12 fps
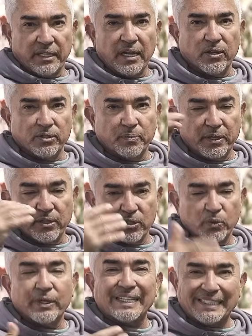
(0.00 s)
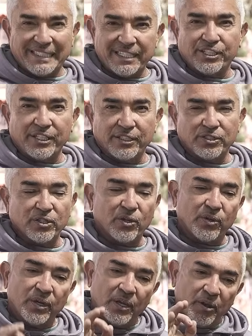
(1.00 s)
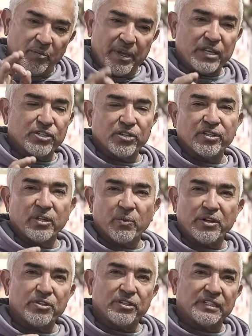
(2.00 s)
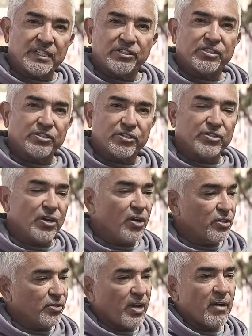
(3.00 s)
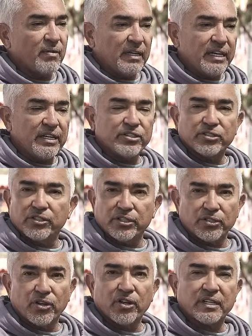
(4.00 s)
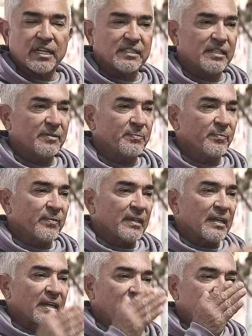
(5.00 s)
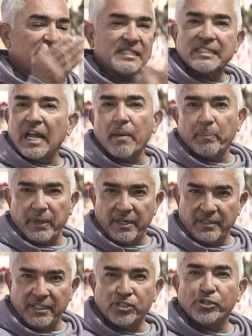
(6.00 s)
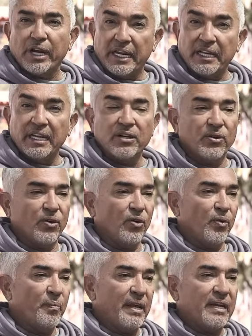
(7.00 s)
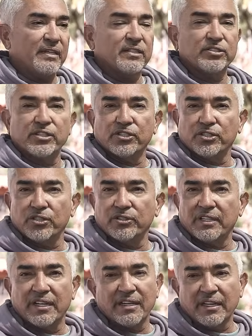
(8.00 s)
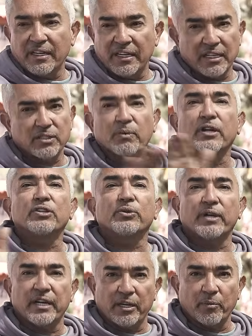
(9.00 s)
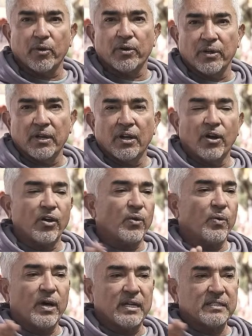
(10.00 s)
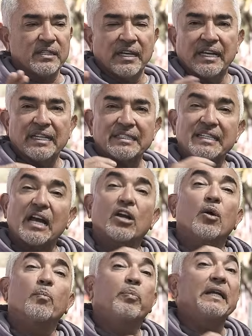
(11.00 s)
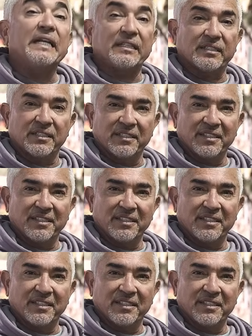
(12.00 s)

else because we're teaching. So make sure that when you're teaching your dog, you have a leash so the dog doesn't stop the training or make a decision that he doesn't want to do it anymore. Otherwise, it's not complete,